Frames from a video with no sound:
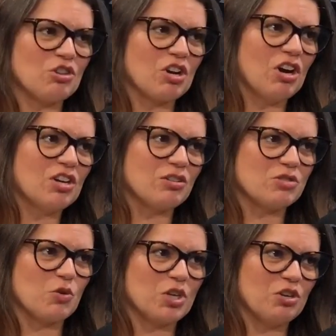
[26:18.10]
the condo,
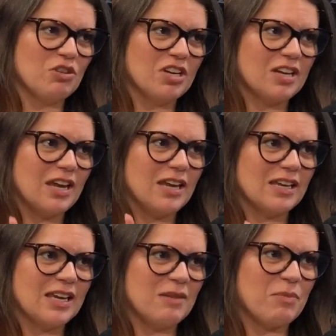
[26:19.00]
so I think you need to
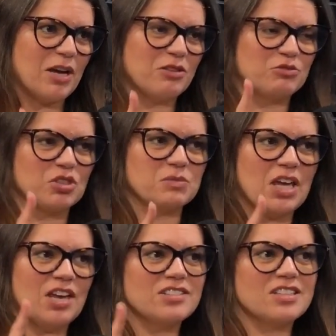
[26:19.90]
hit back. You jumped
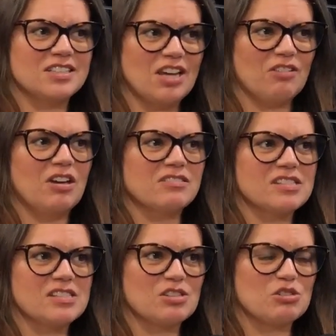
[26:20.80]
ahead to the
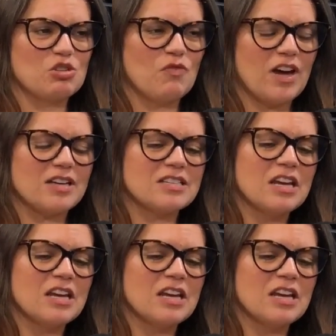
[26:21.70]
townhouses a little too fast.